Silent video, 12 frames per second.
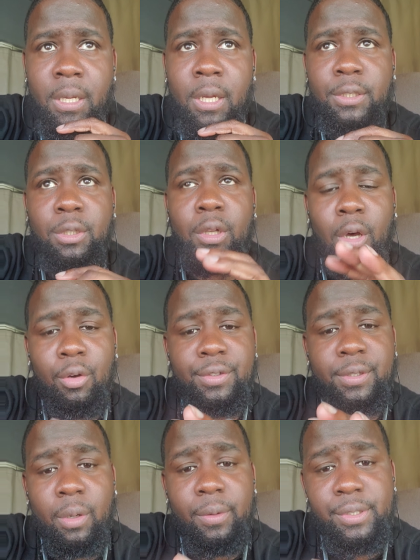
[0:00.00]
So long
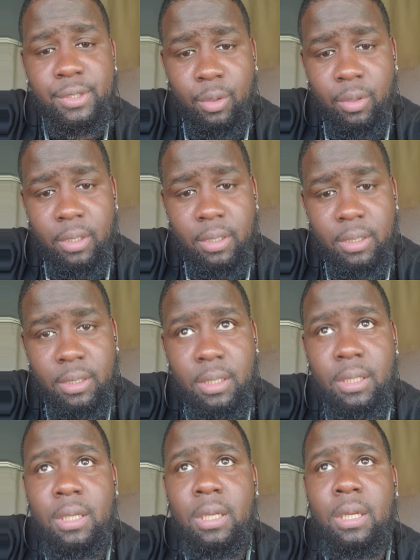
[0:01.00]
story short,
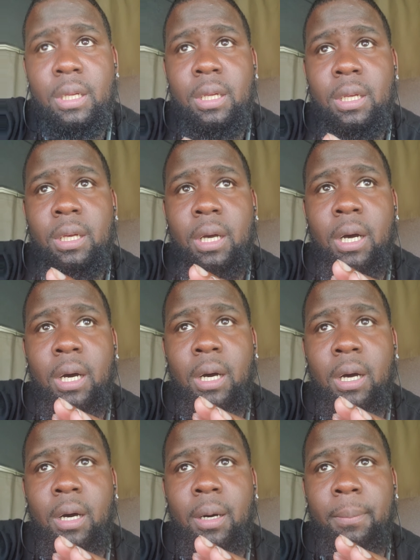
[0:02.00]

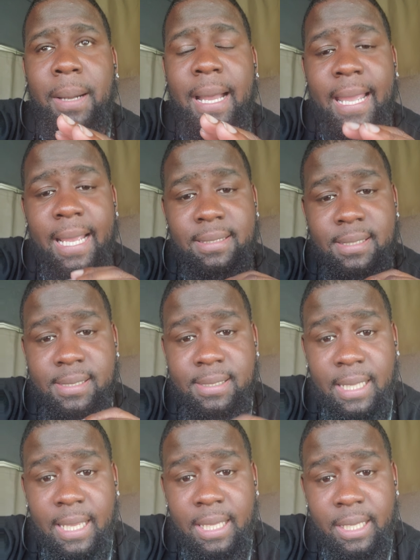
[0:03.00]
I had to
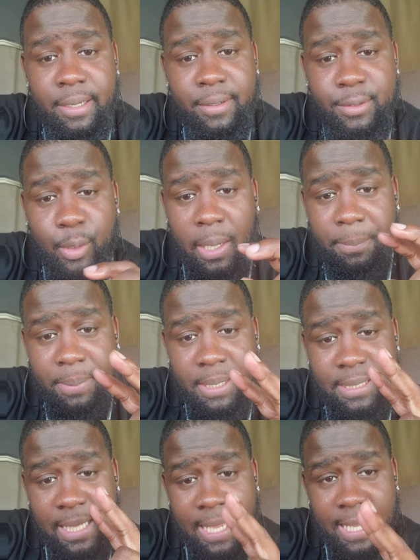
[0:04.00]
stay here. So I've
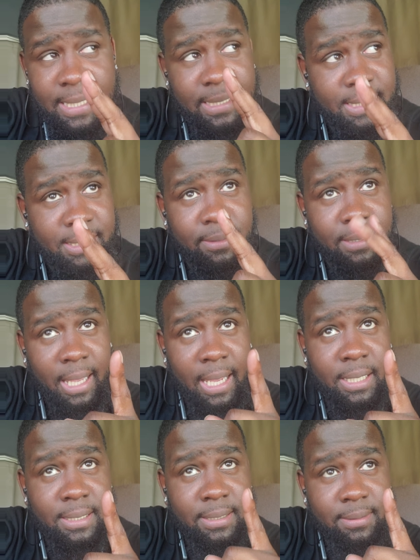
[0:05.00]
been at
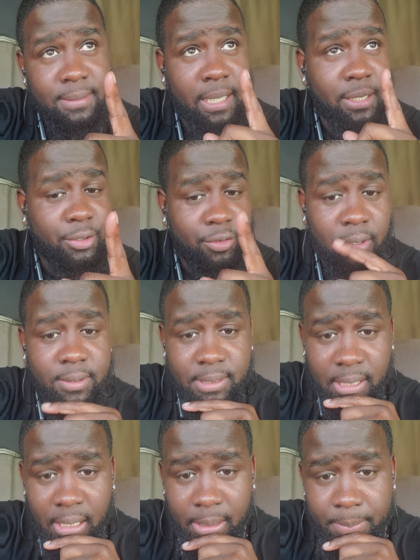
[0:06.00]
a truck
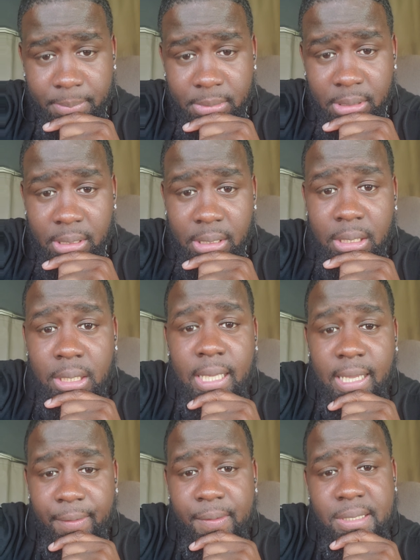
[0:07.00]
stop
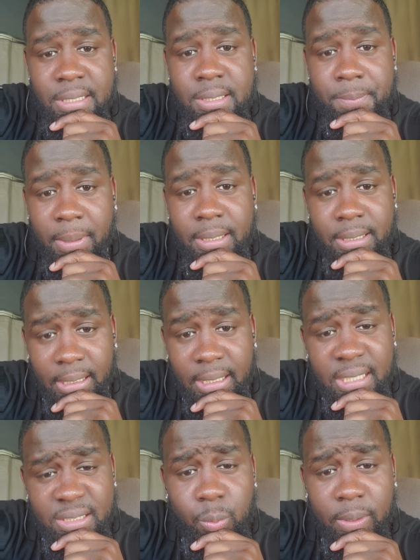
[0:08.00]
ever since Monday,
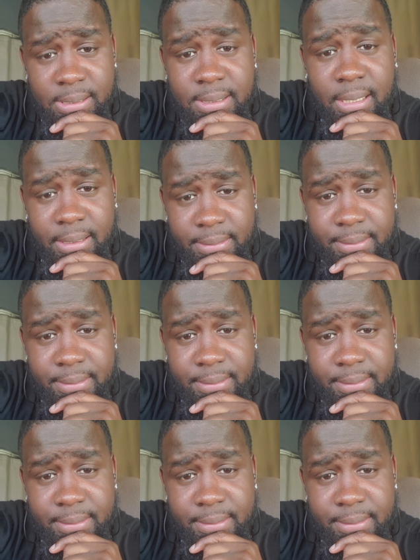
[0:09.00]
and it's Wednesday.